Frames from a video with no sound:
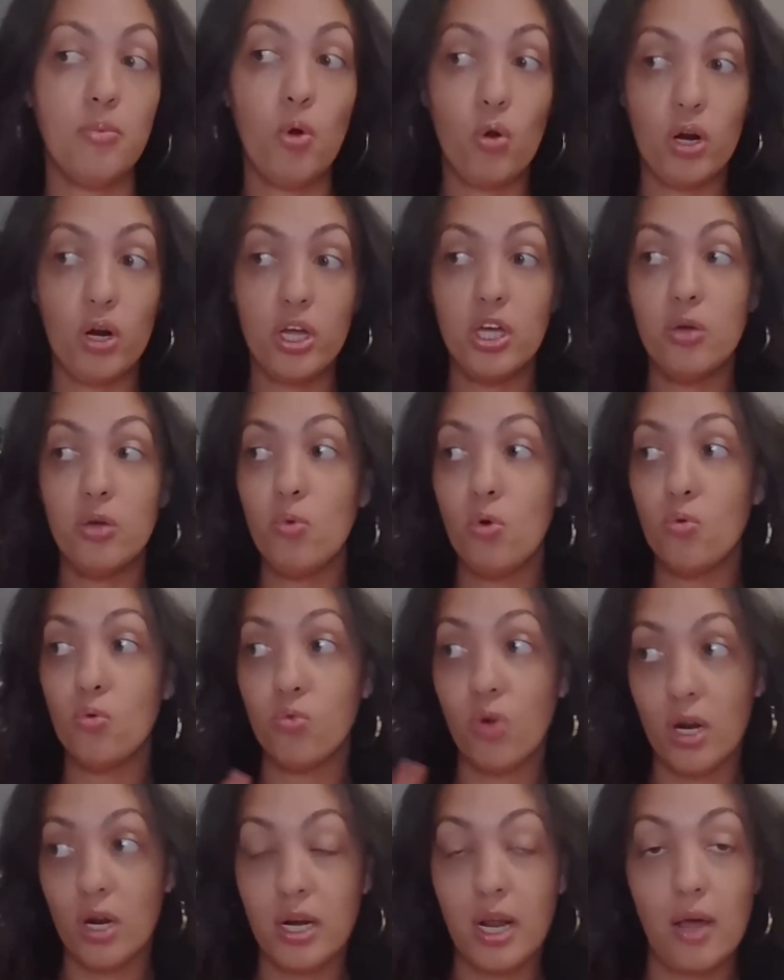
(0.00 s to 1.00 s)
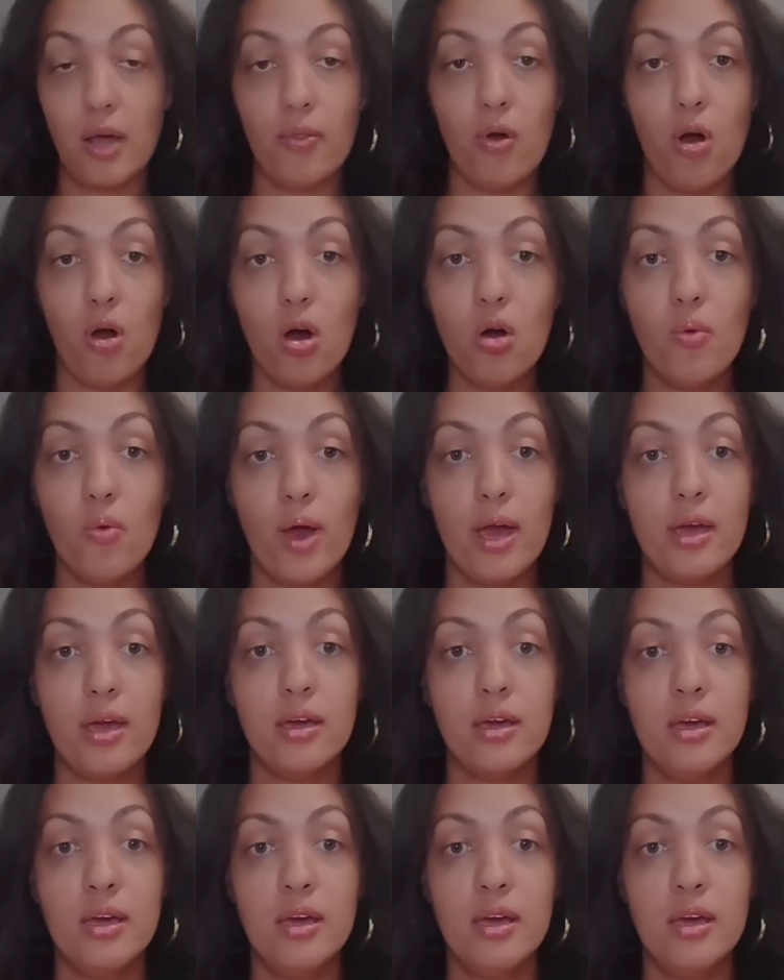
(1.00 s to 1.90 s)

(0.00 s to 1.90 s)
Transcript: or he will run down the hallway.